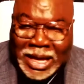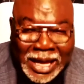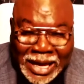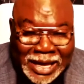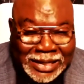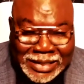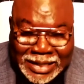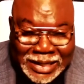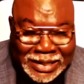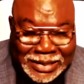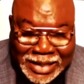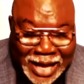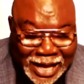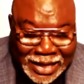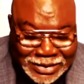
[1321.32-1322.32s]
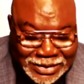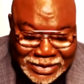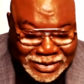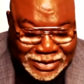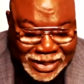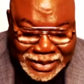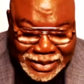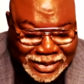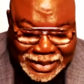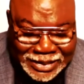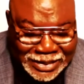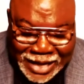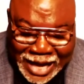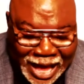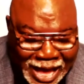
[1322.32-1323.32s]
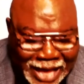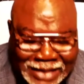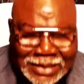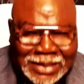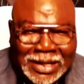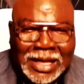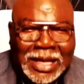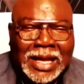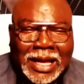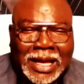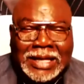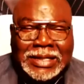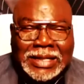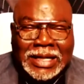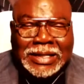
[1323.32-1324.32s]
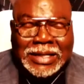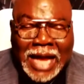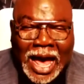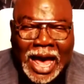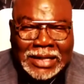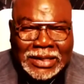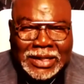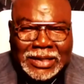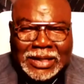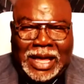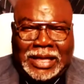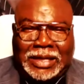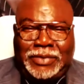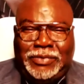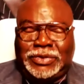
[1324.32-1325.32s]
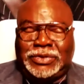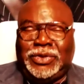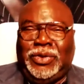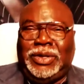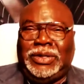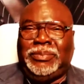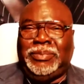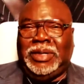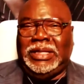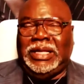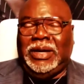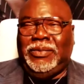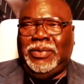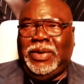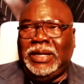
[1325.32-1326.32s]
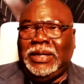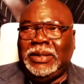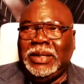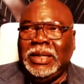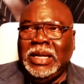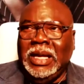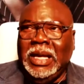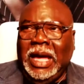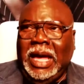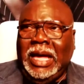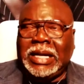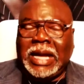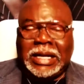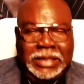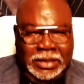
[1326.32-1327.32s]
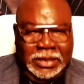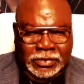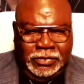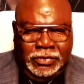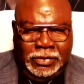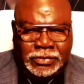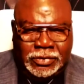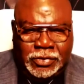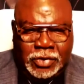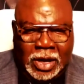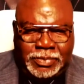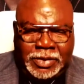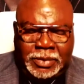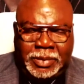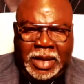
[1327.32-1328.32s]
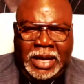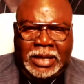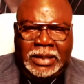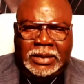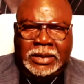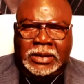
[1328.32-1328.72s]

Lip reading: It did not look like it was going to be that way. And I didn't drop the mic.